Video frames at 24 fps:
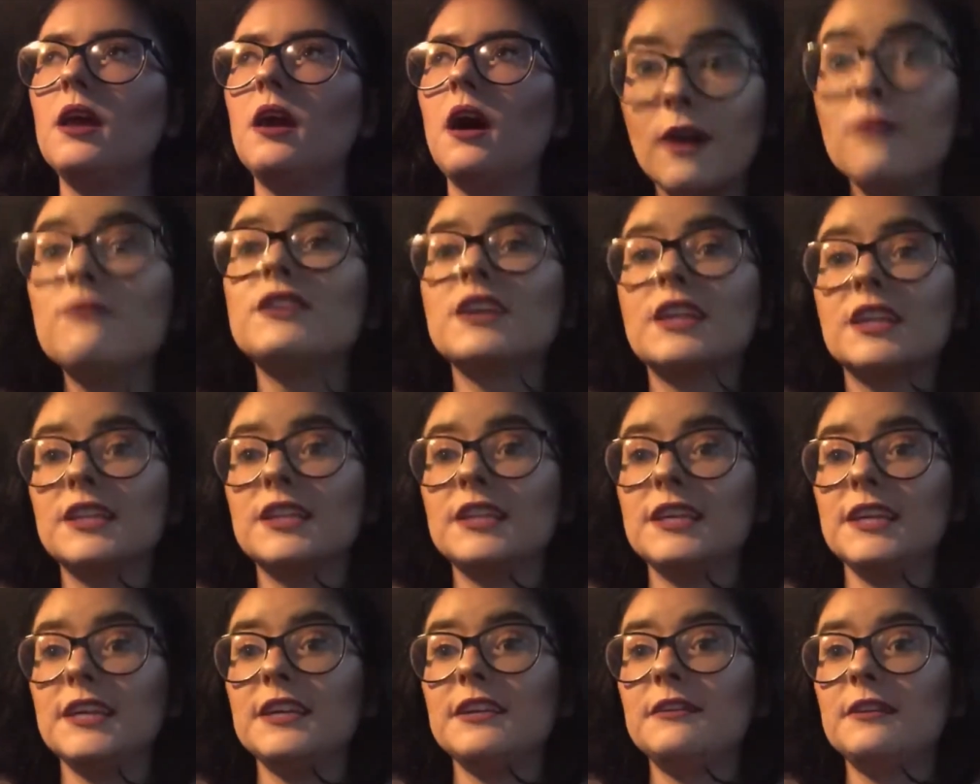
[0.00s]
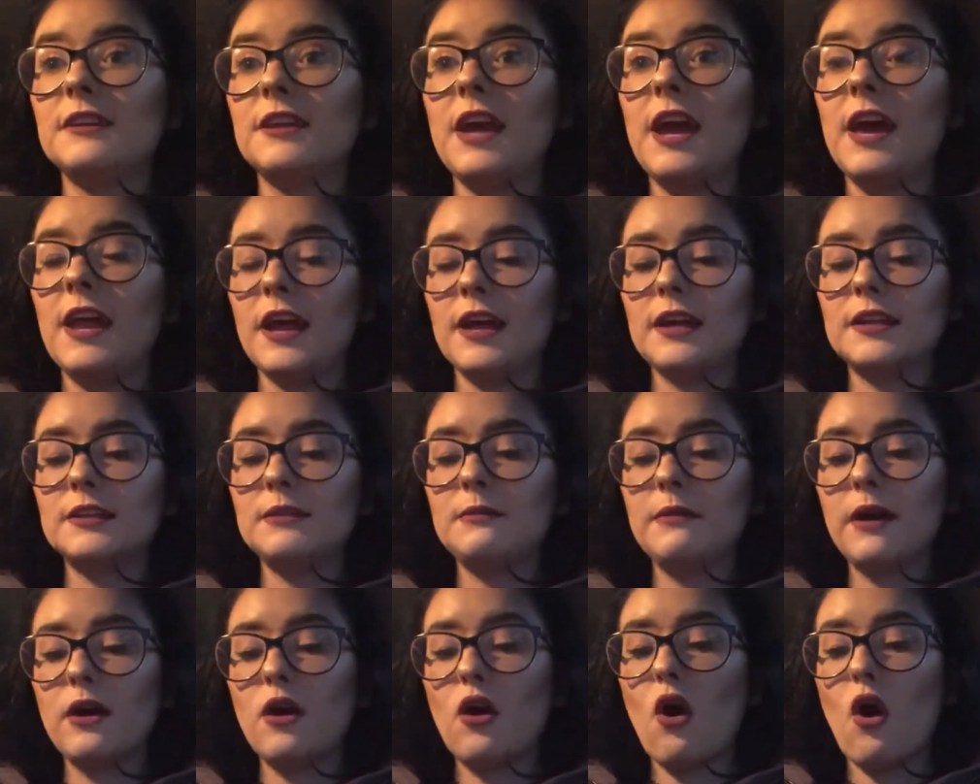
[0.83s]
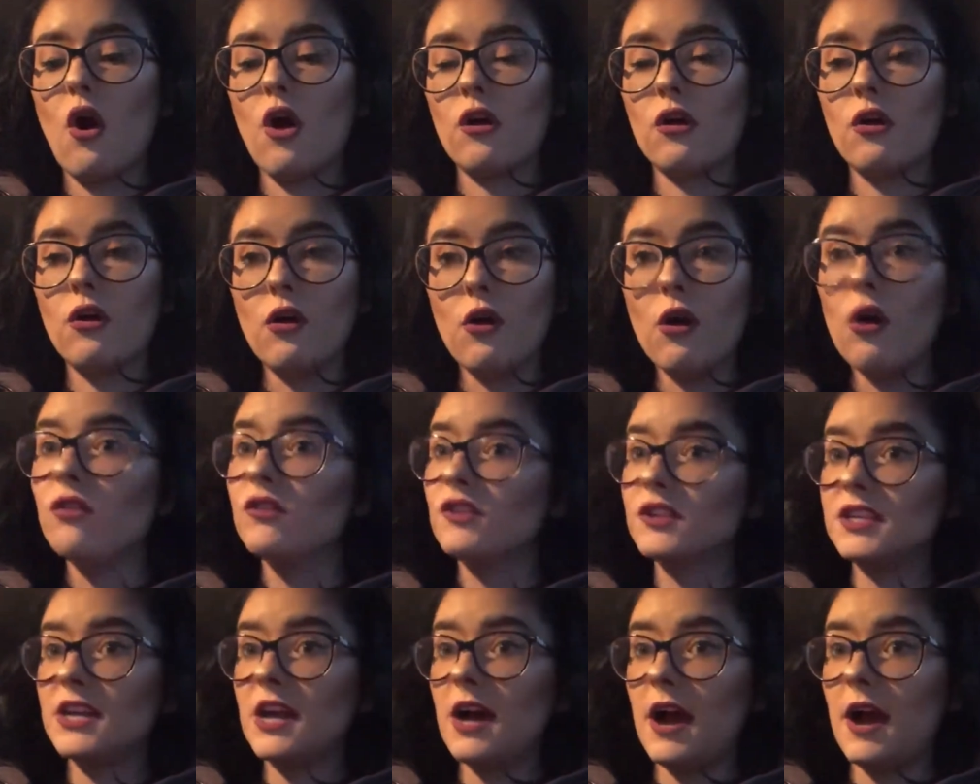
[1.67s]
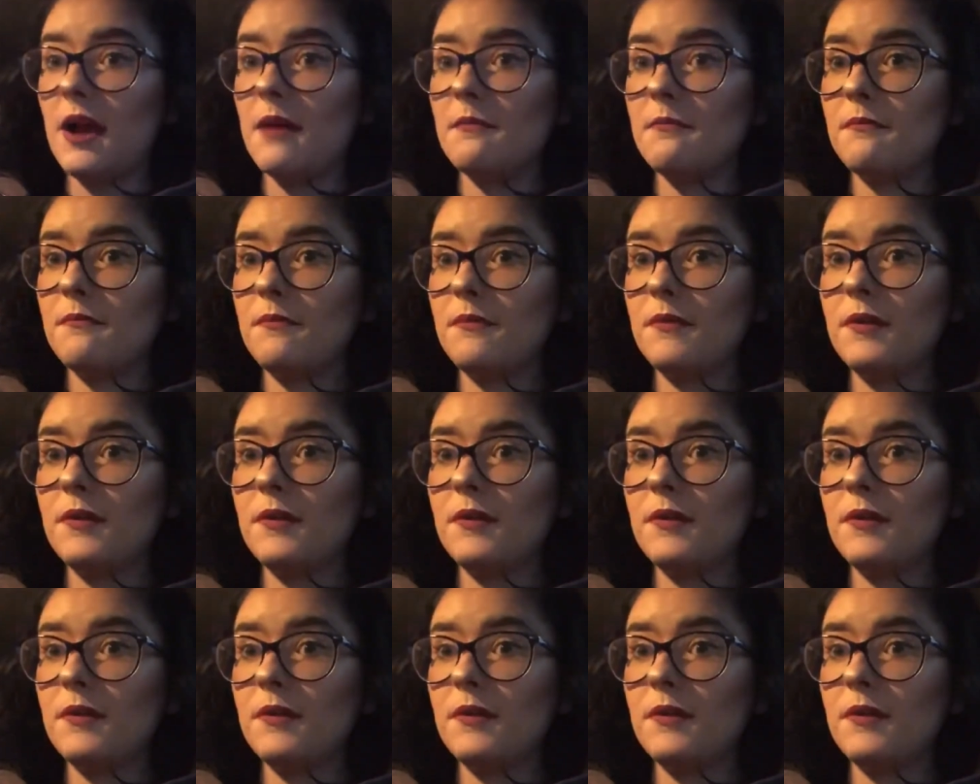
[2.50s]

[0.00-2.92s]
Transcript: Love to clean, and I clean my car all the time.